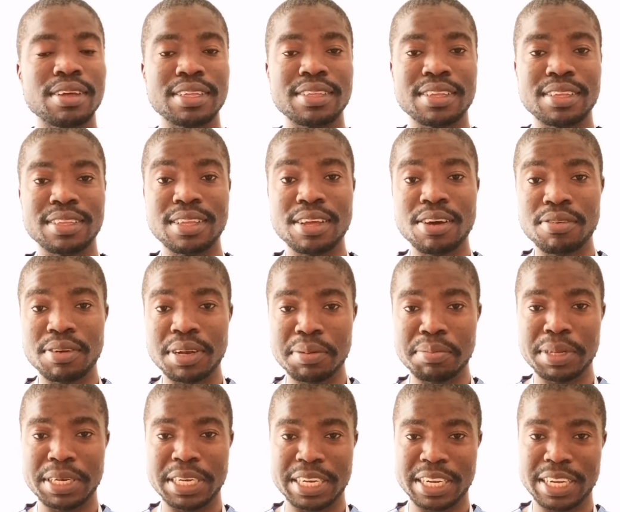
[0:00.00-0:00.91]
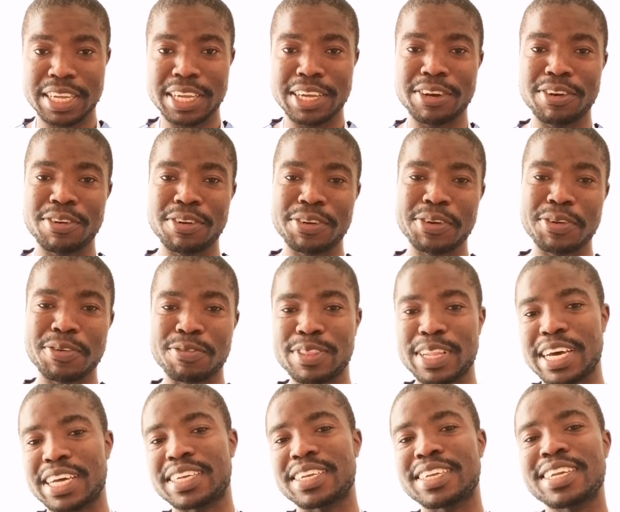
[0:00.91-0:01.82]
Your assessor will be taking note
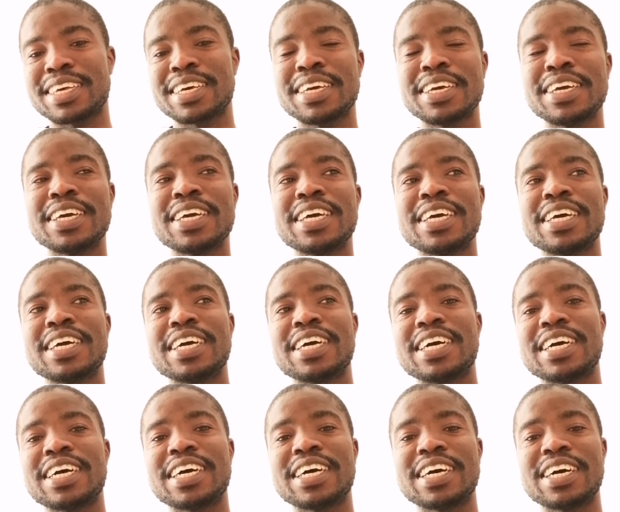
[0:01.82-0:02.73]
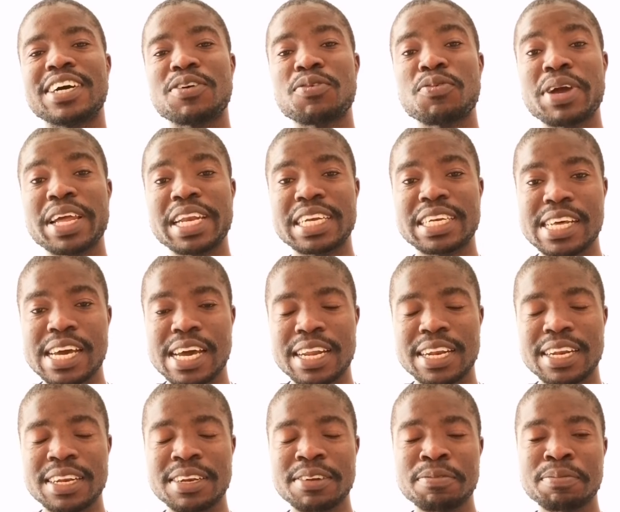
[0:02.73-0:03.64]
of that. When
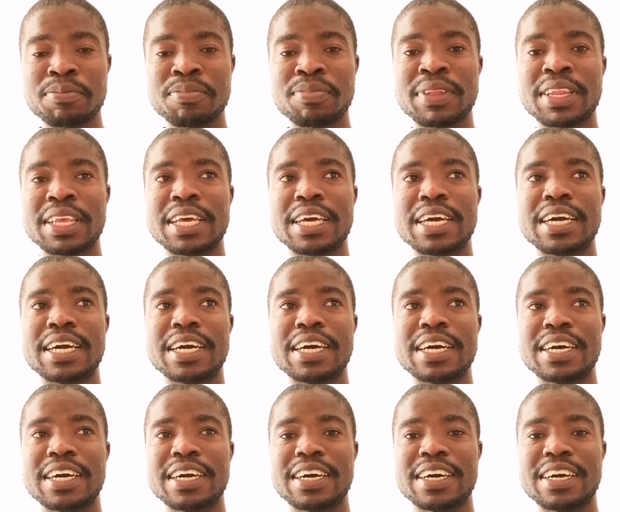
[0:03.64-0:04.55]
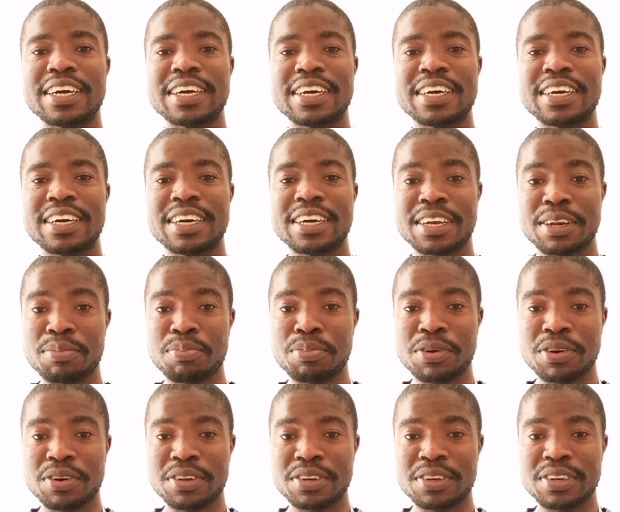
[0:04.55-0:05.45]
done,
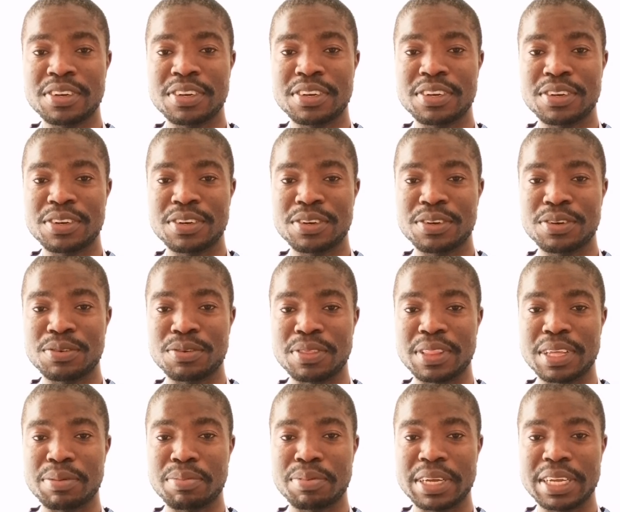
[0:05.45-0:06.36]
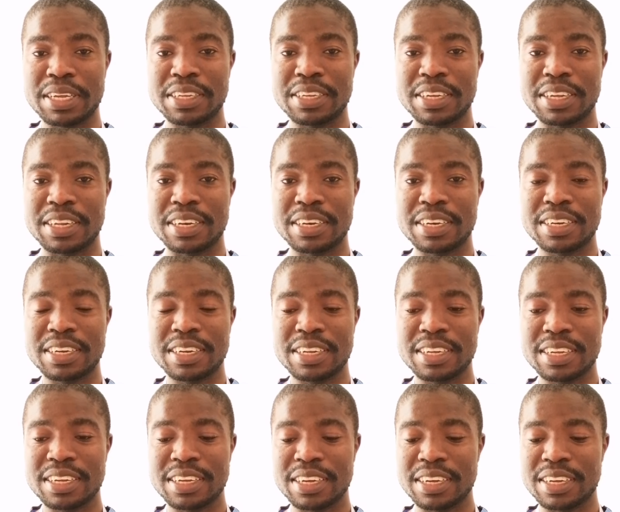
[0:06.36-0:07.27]
report to the patient
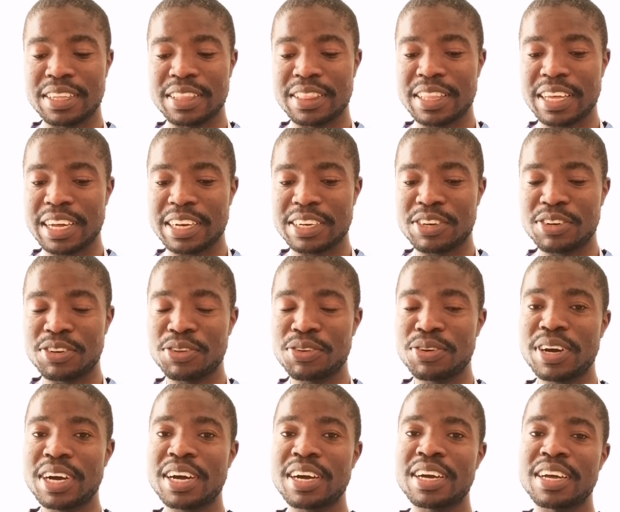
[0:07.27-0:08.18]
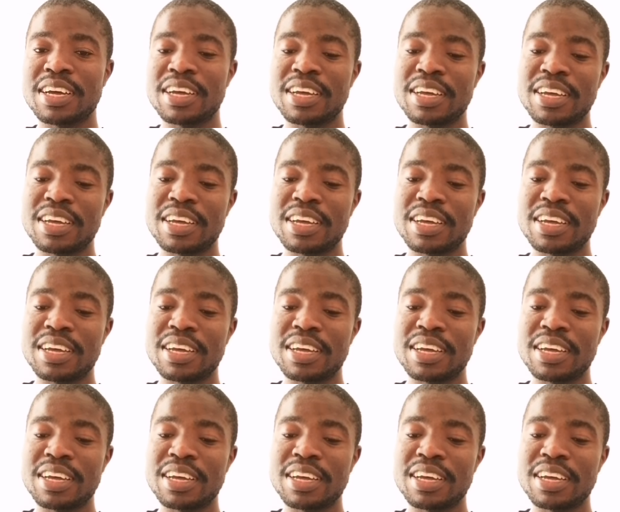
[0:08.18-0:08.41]
that your